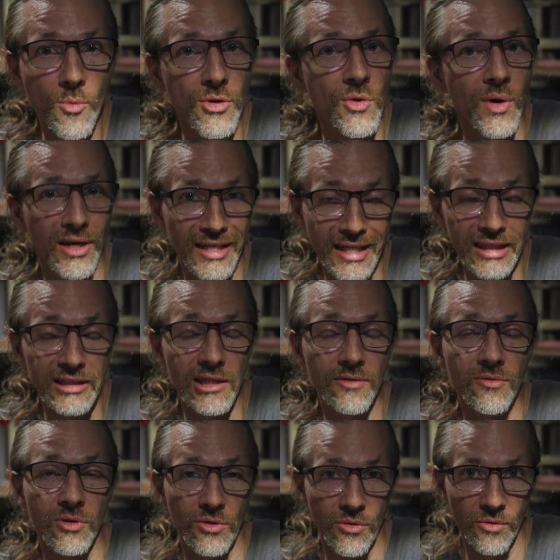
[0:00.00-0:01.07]
you are not
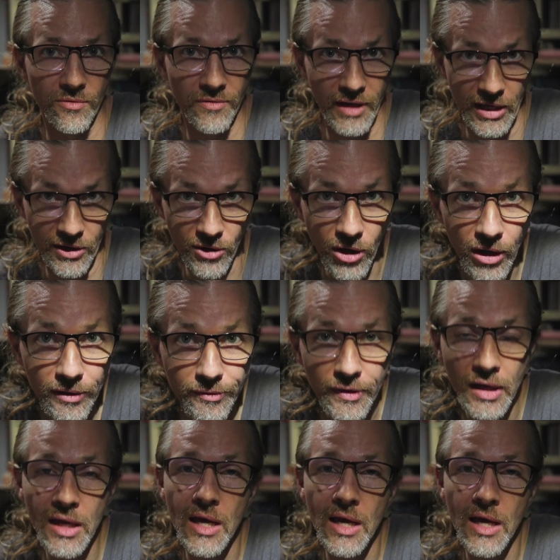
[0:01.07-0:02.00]
even aware of.